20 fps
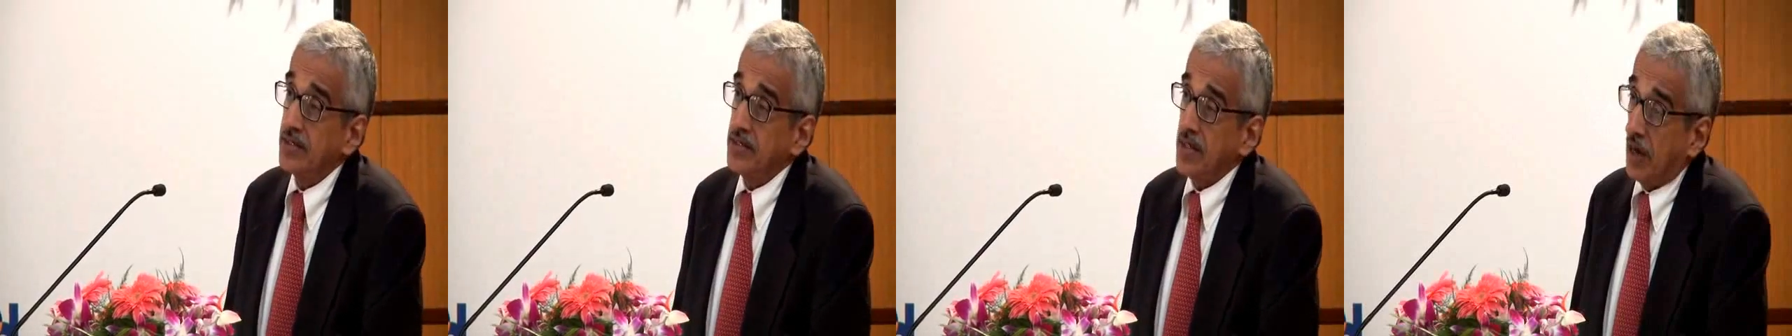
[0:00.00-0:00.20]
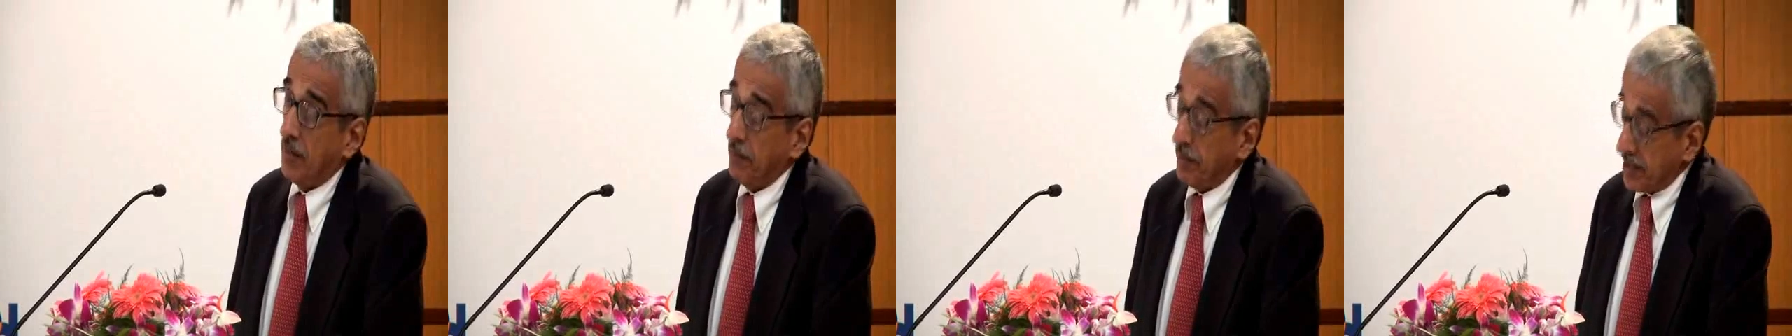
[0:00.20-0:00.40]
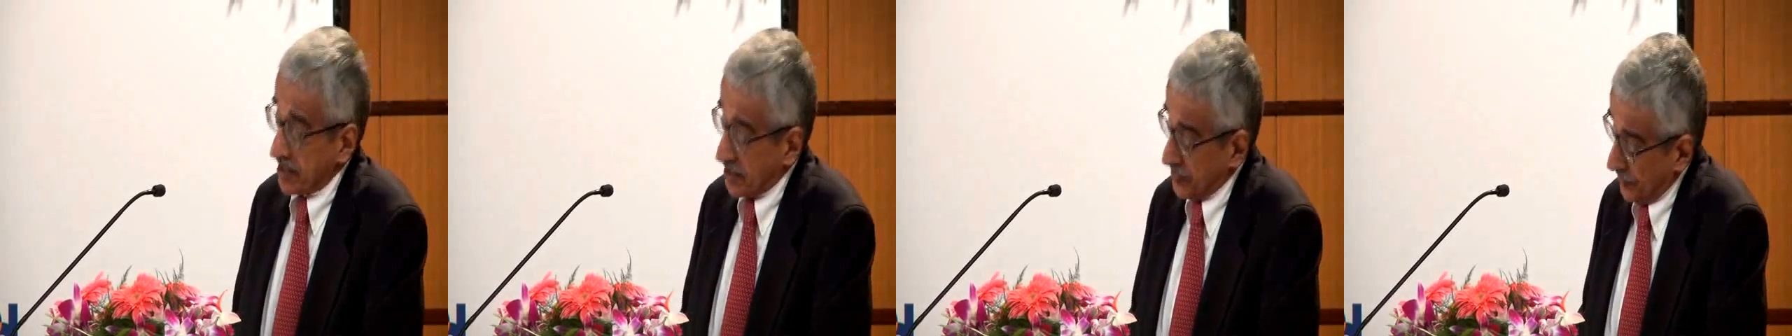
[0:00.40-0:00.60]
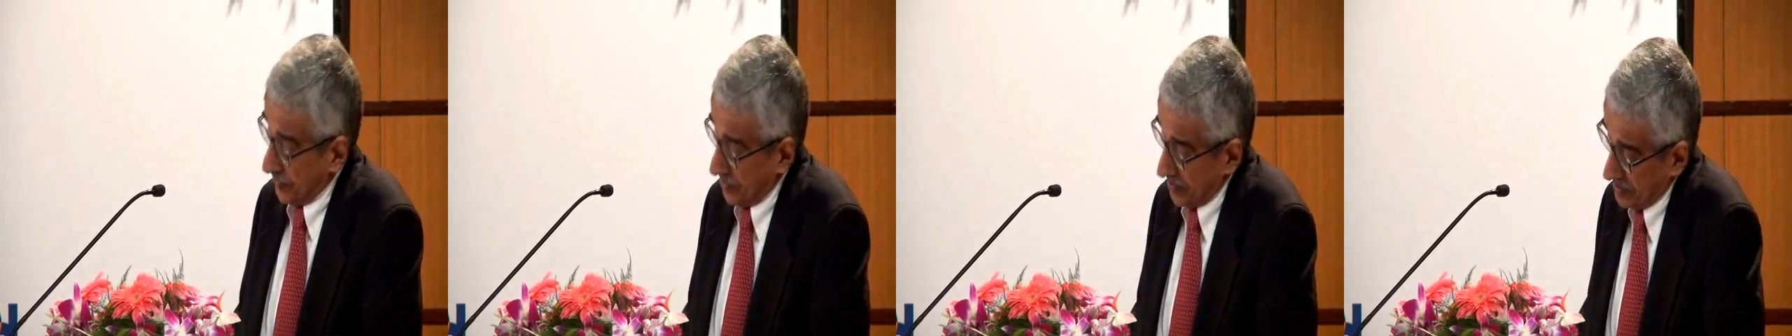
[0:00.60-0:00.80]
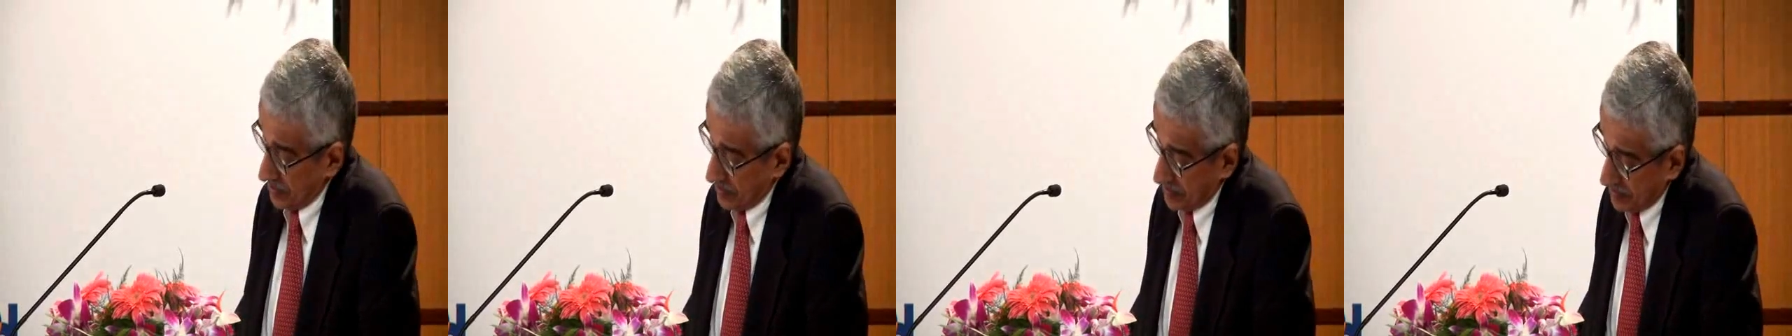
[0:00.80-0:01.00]
many
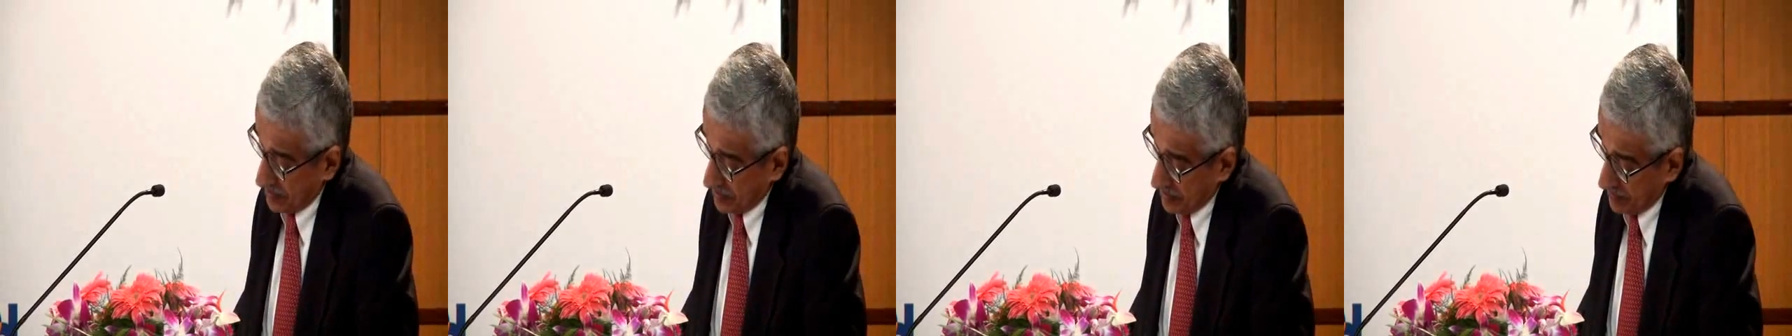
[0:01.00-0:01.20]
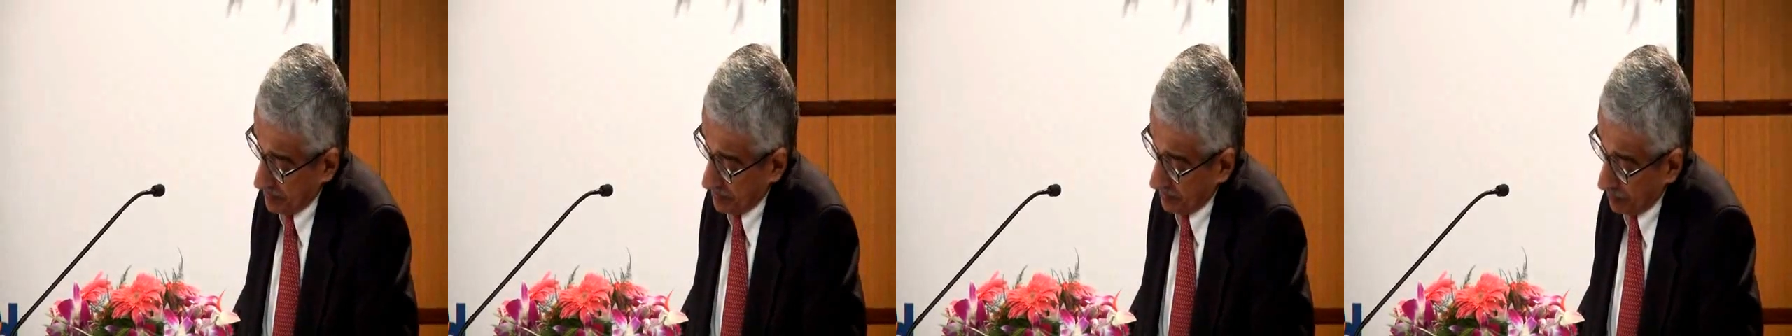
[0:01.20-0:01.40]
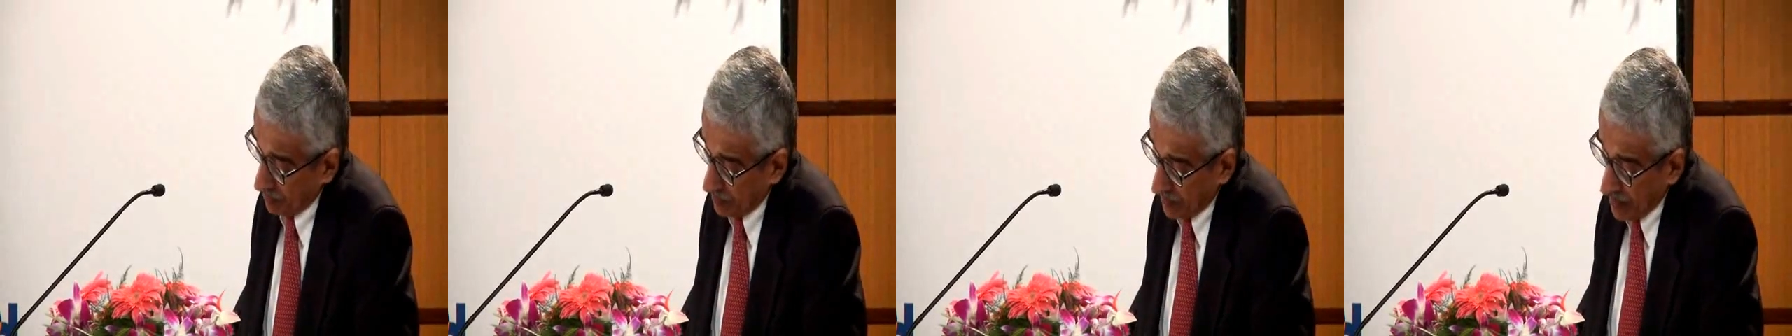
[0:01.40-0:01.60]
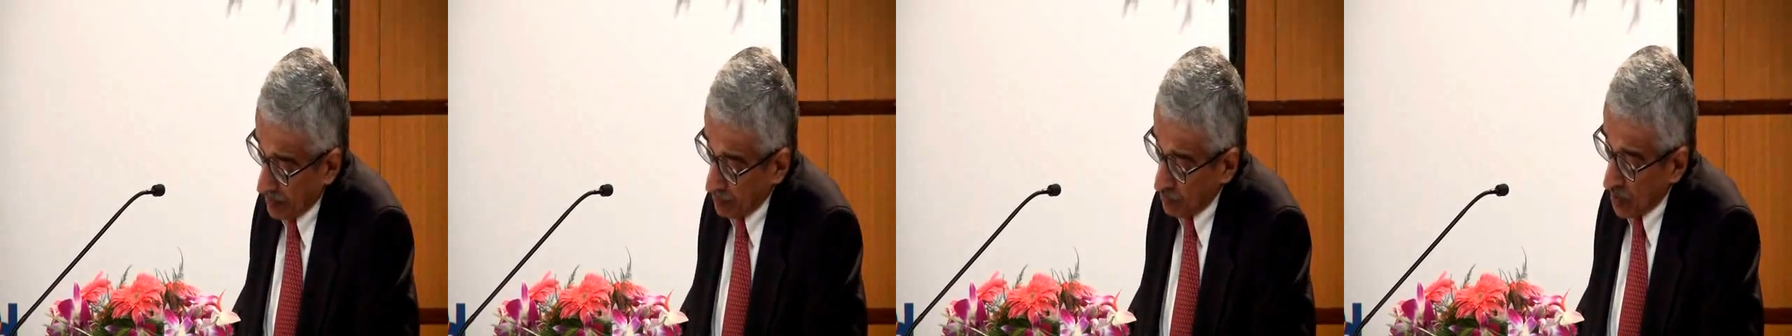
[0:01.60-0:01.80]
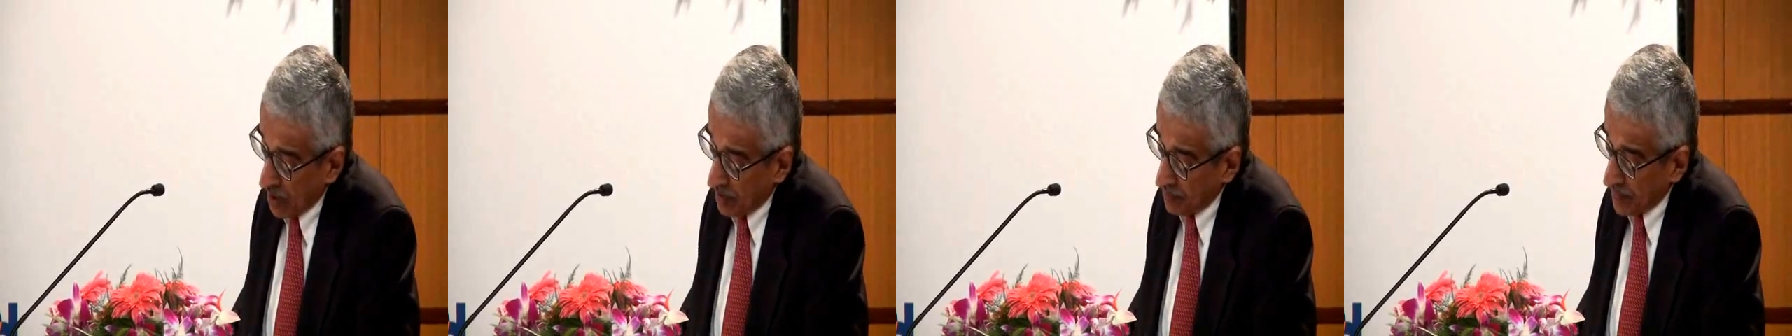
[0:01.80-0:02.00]
examples for this.